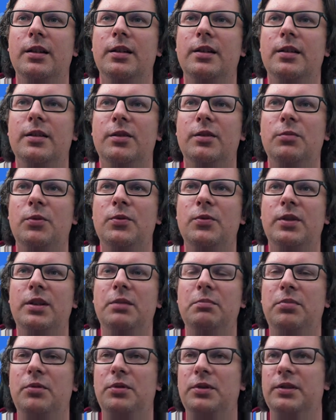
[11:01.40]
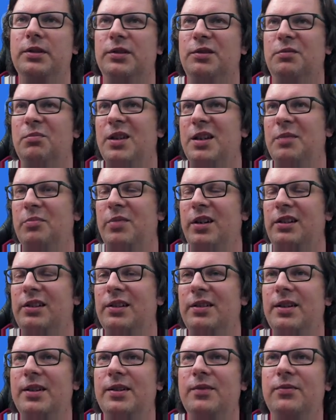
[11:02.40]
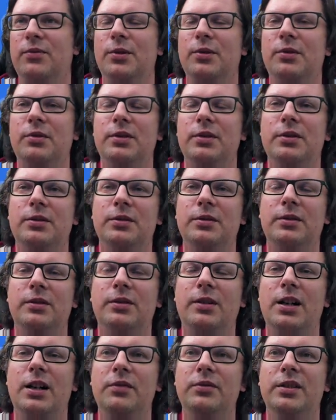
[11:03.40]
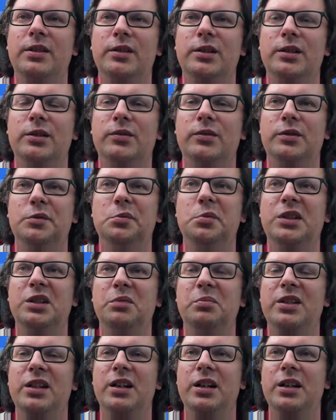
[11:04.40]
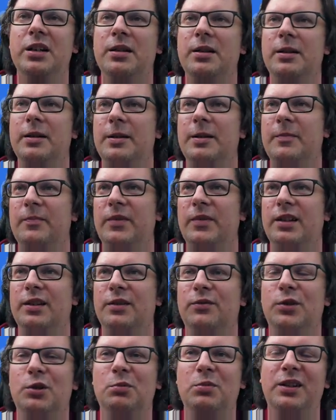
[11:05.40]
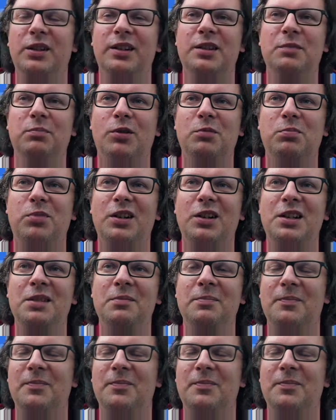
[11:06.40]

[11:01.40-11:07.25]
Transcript: So most important or best practices for the crafting of OpenAPI: format this properly.